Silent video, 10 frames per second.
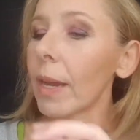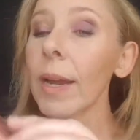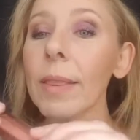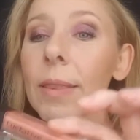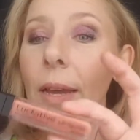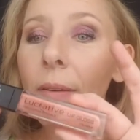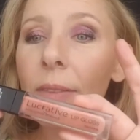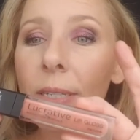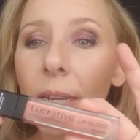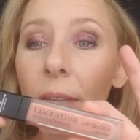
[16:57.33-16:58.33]
I love
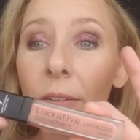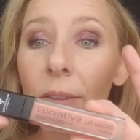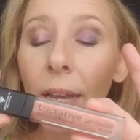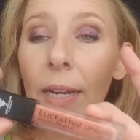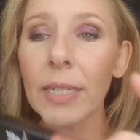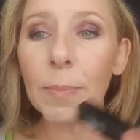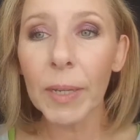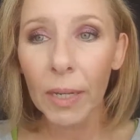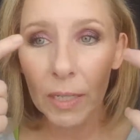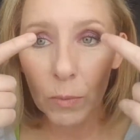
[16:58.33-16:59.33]
this color Luxe
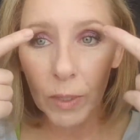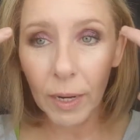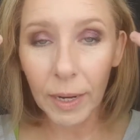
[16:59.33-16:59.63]
because when